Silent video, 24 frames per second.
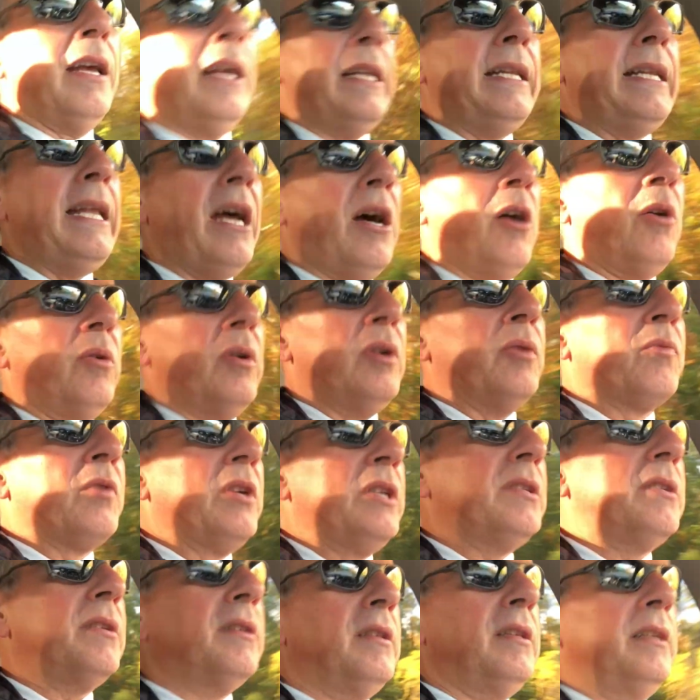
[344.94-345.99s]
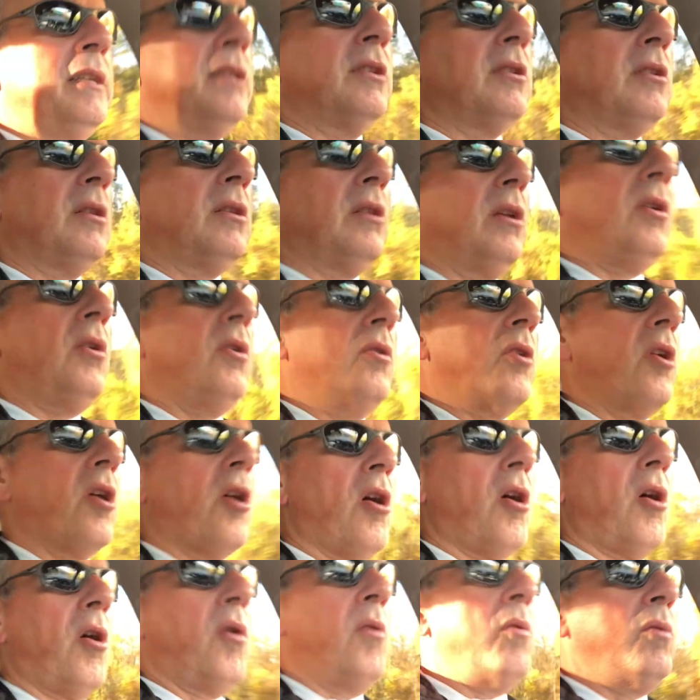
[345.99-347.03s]
Now, recently in the
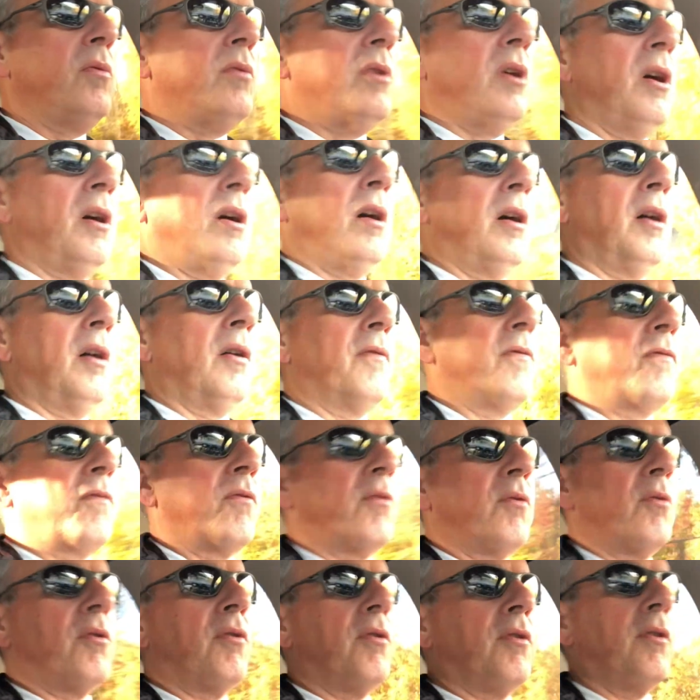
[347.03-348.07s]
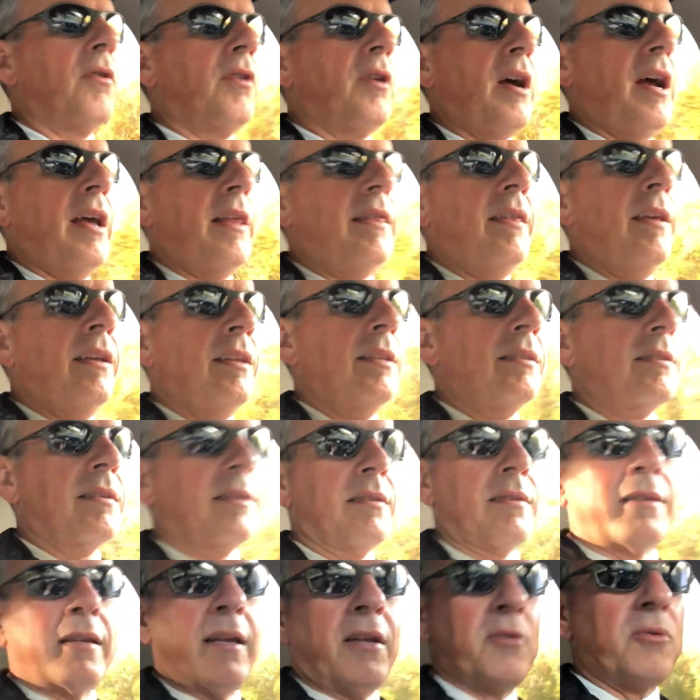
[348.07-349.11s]
logo for, I think it's a
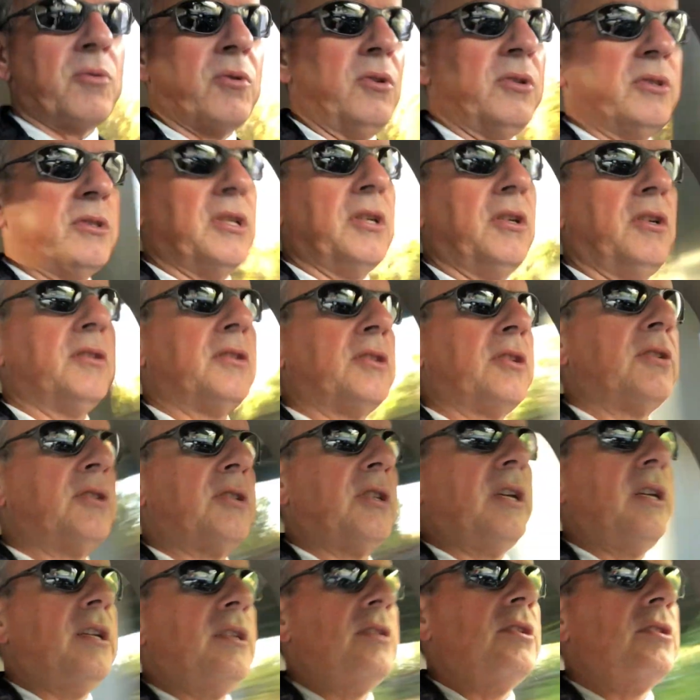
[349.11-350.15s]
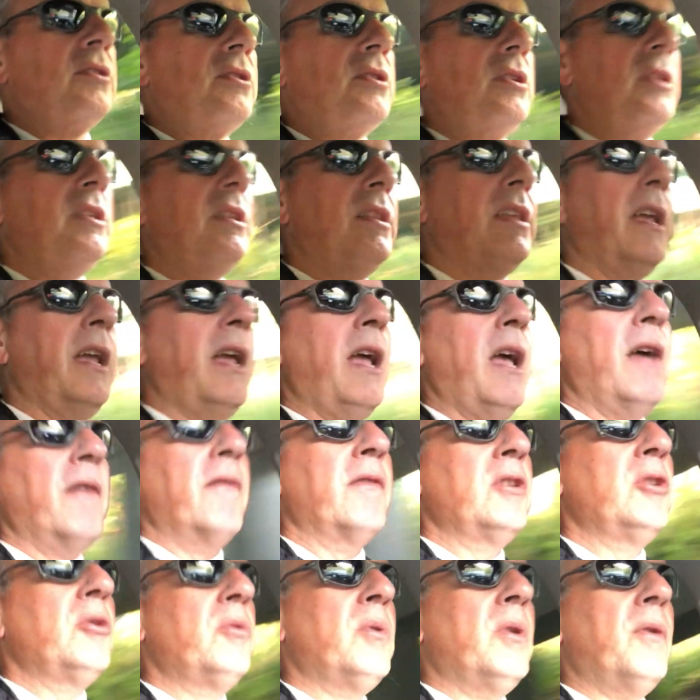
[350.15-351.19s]
Central Intelligence Agency, they have a
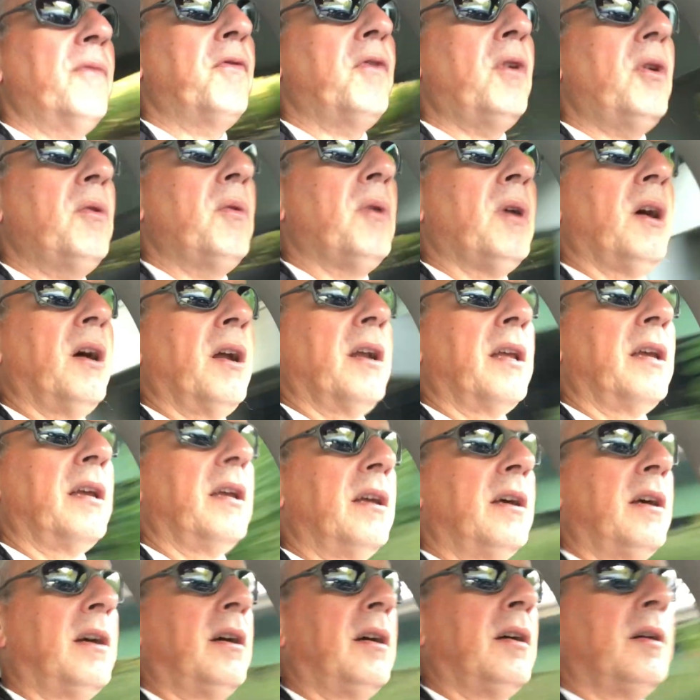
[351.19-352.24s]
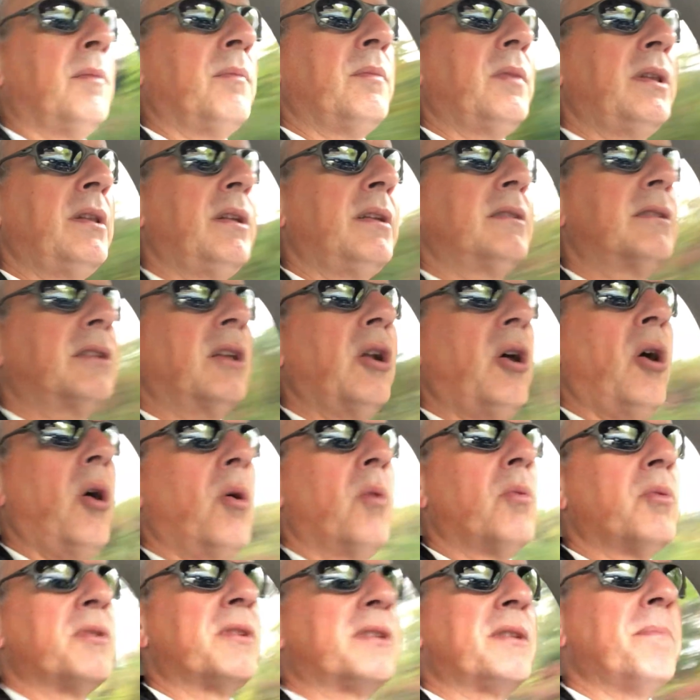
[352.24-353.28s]
UFO on it. And they said, oh,
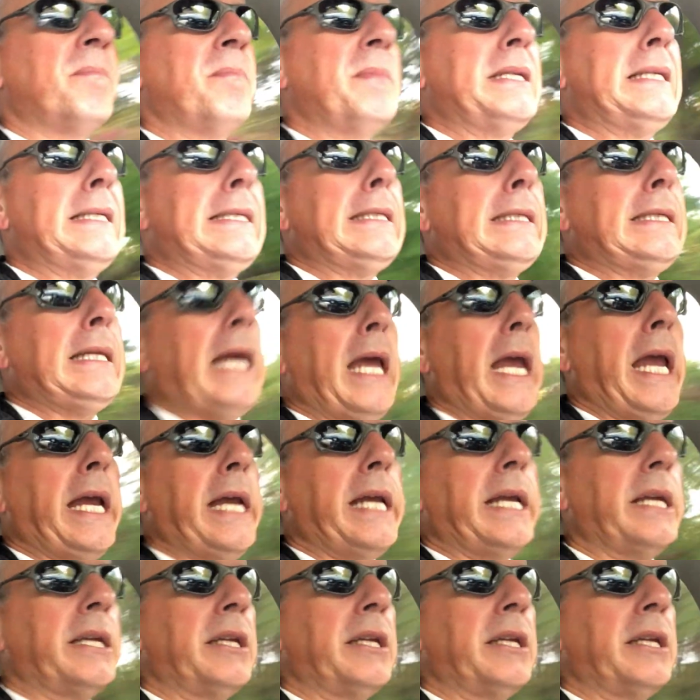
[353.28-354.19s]
it was a mistake,